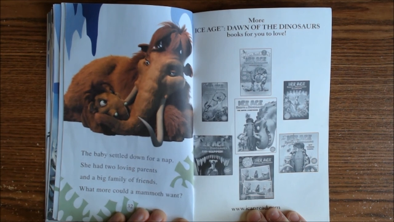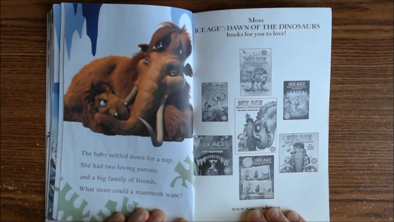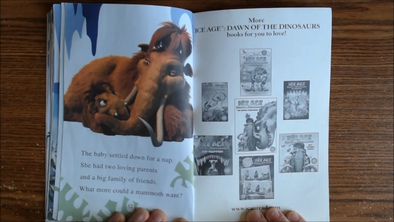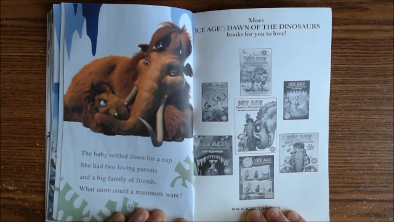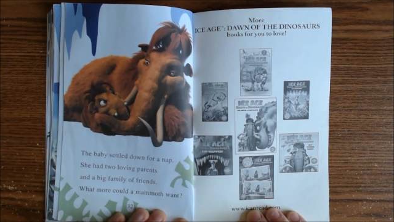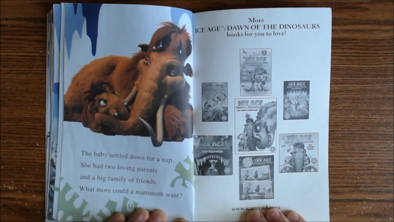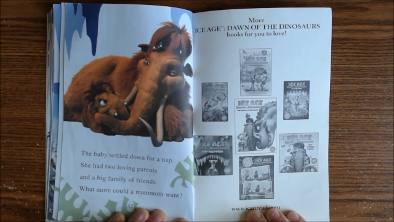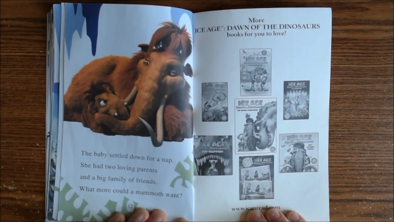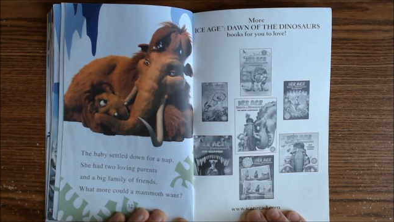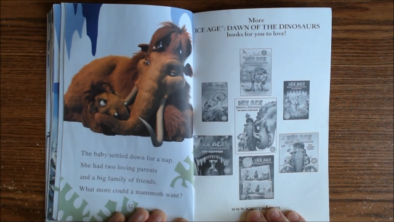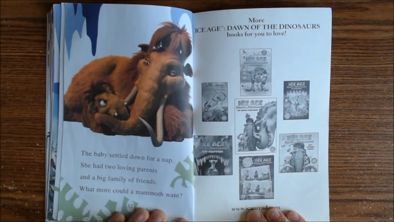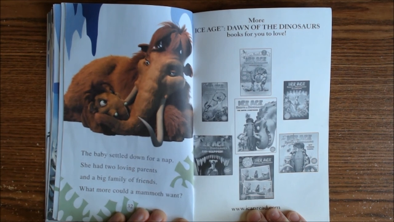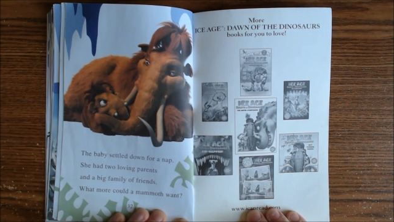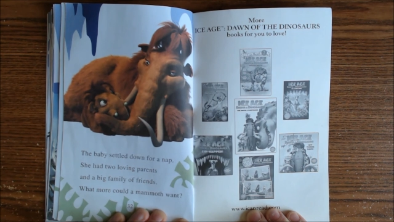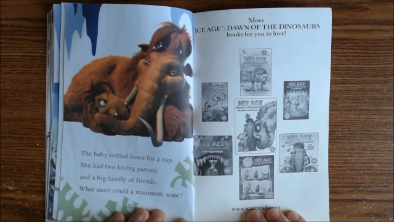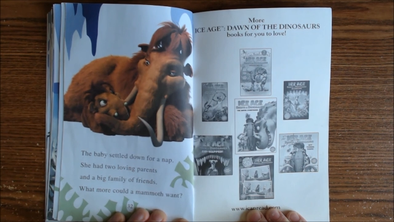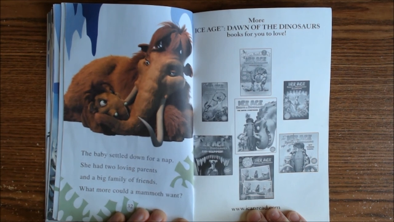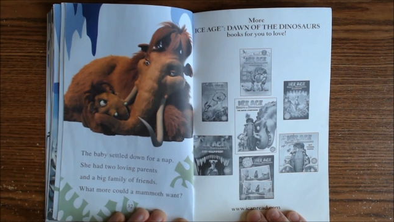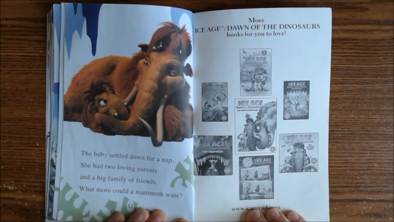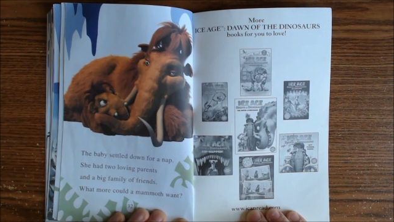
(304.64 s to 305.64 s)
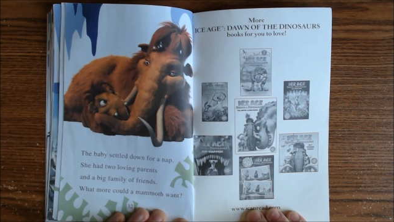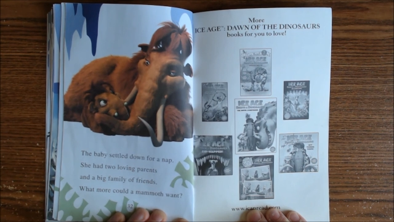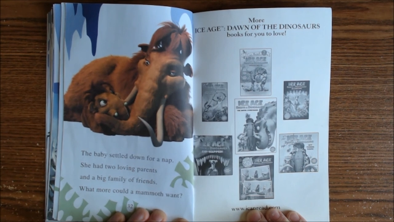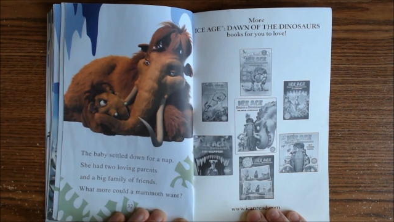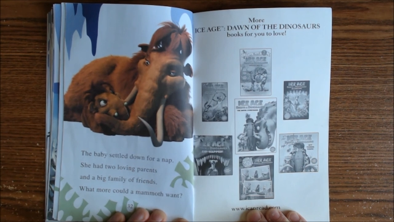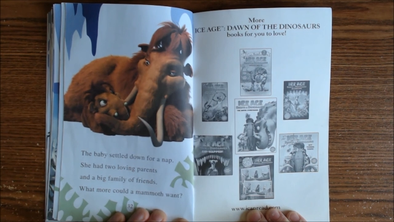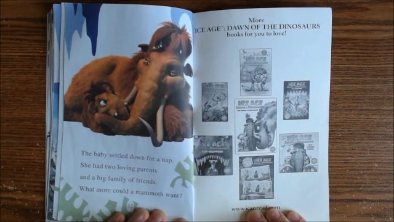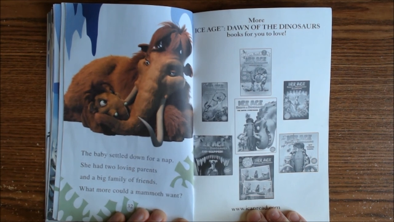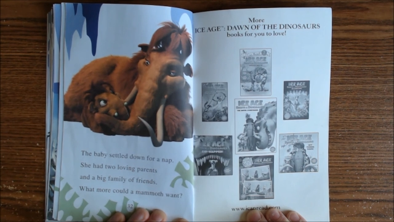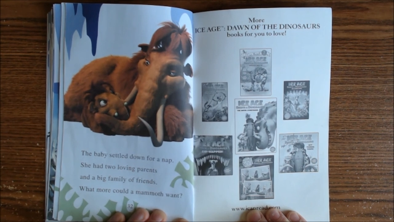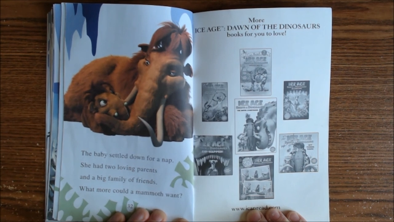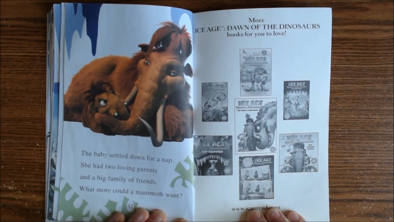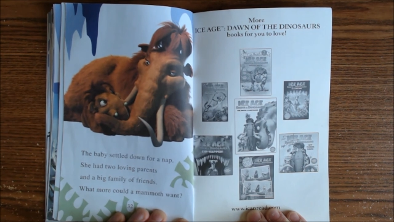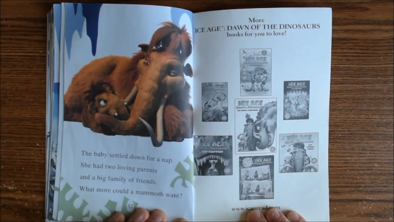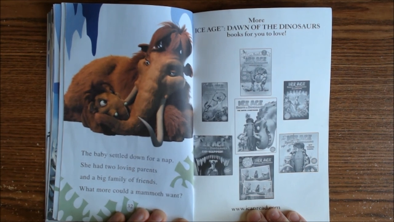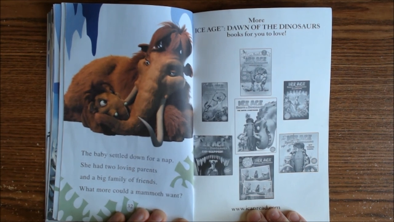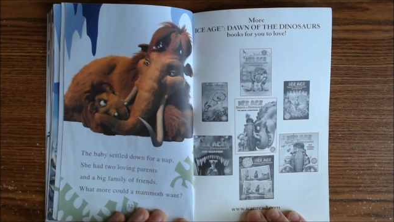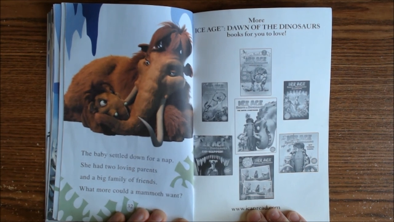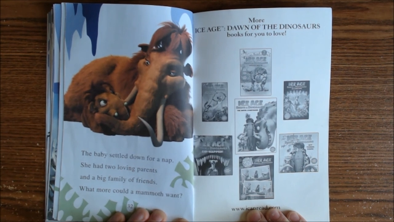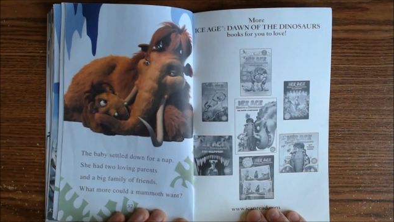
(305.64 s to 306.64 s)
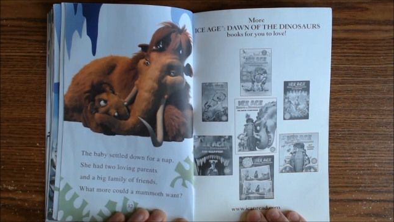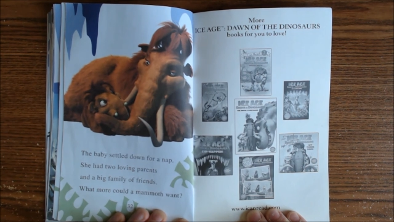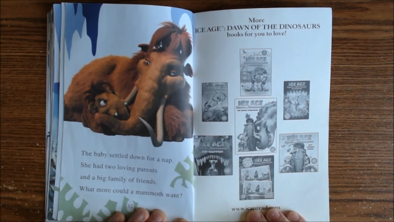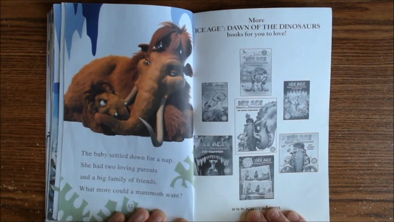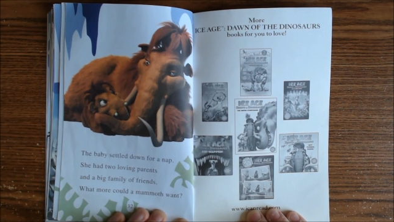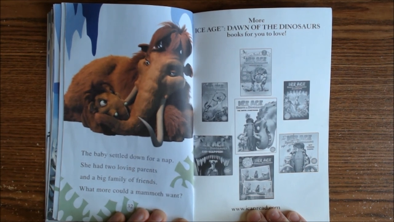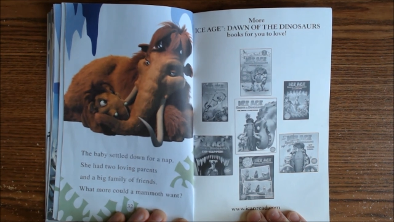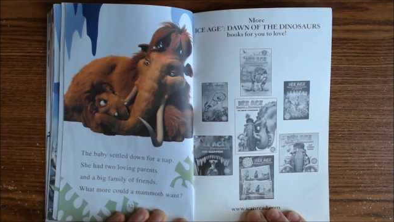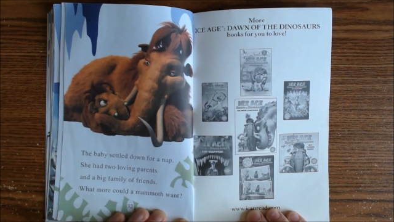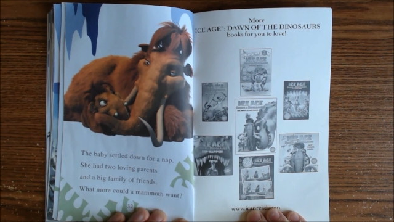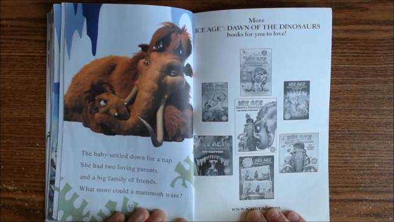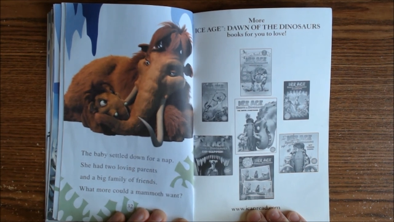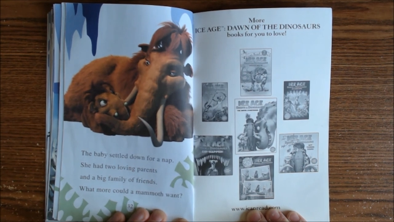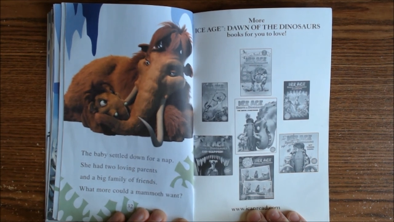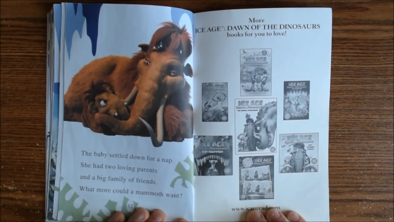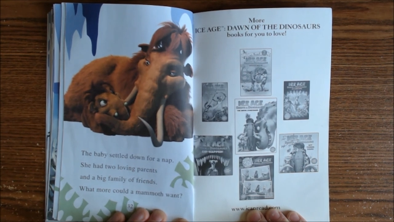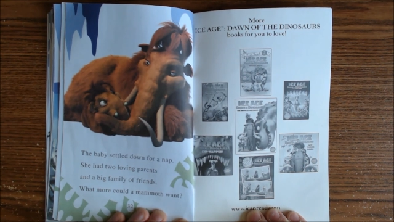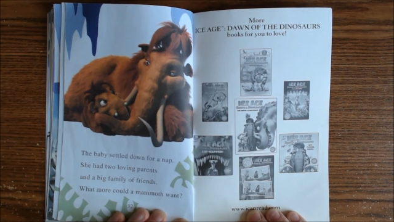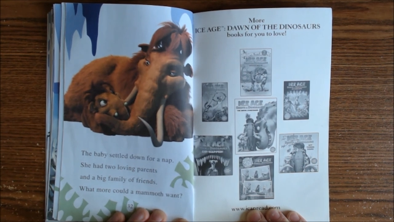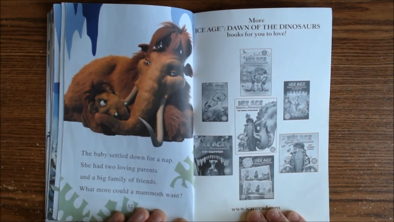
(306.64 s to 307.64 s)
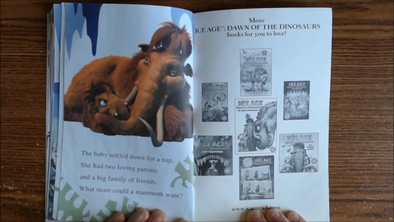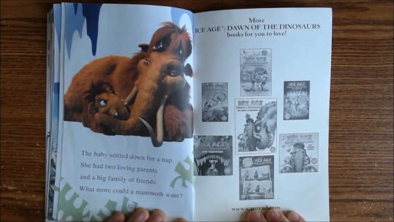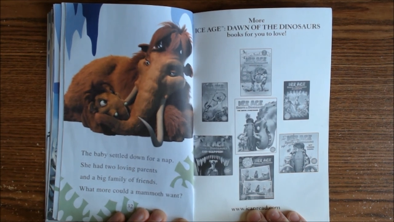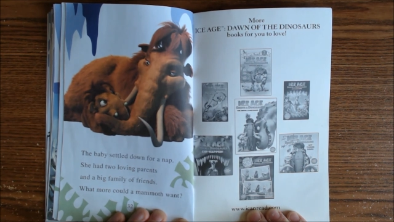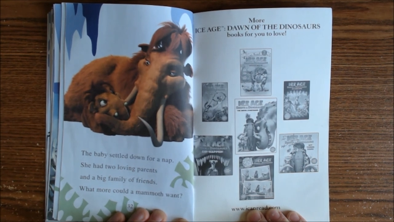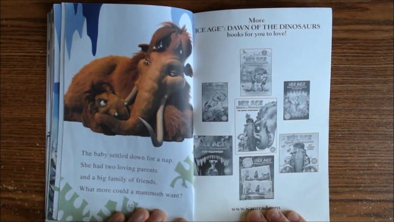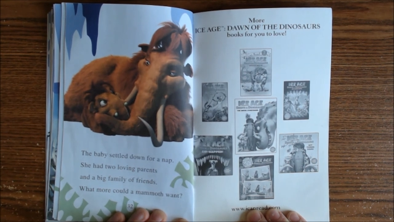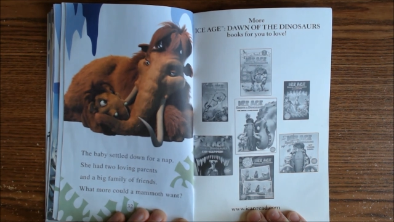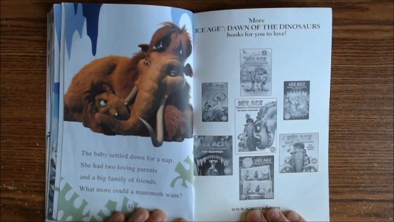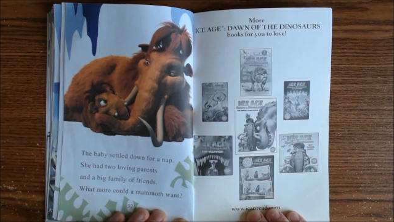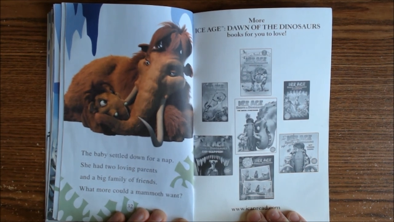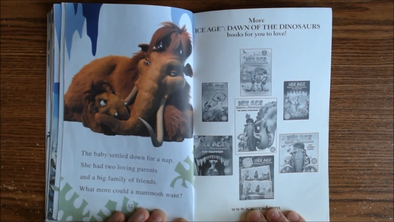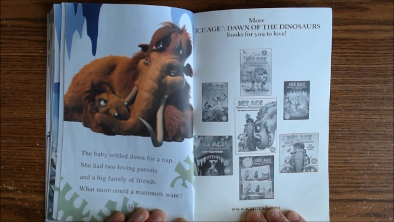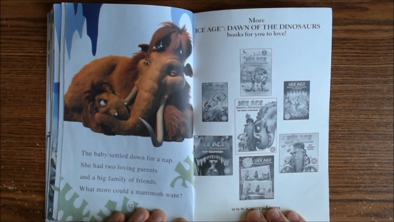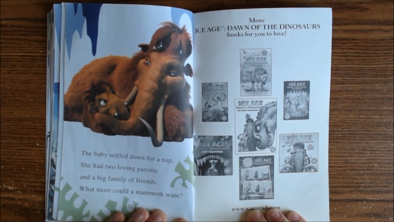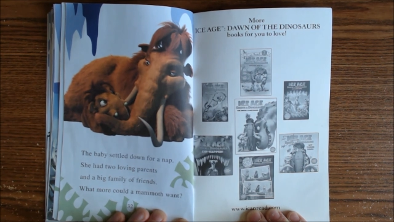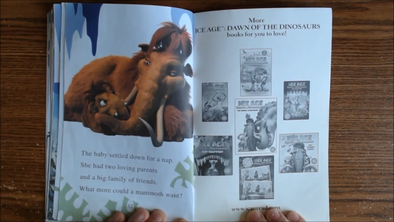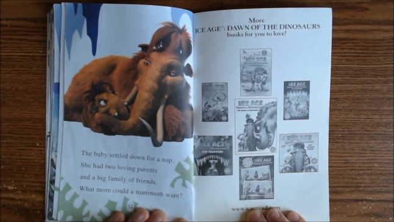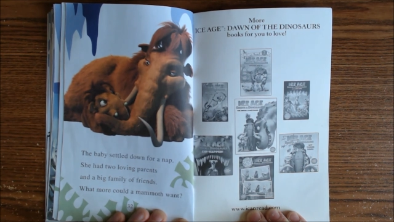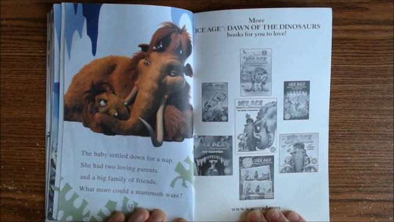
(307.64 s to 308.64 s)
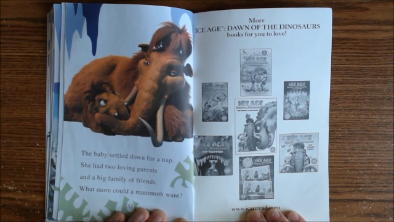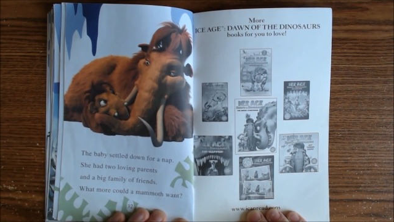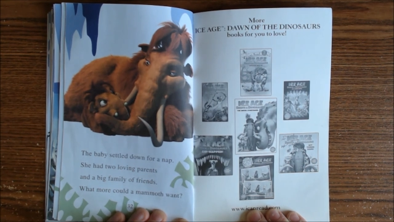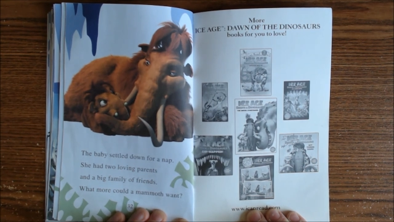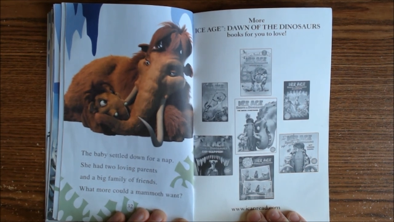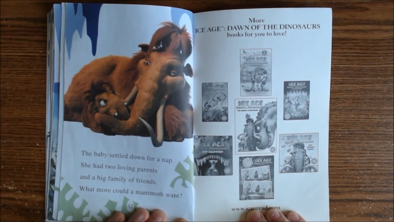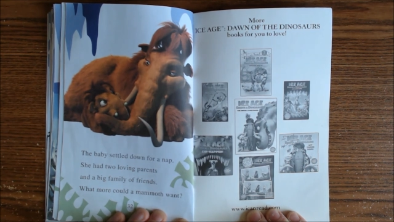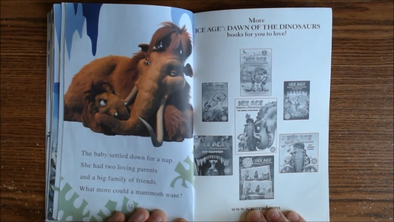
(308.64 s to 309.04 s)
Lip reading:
Nobody's mouth can be seen.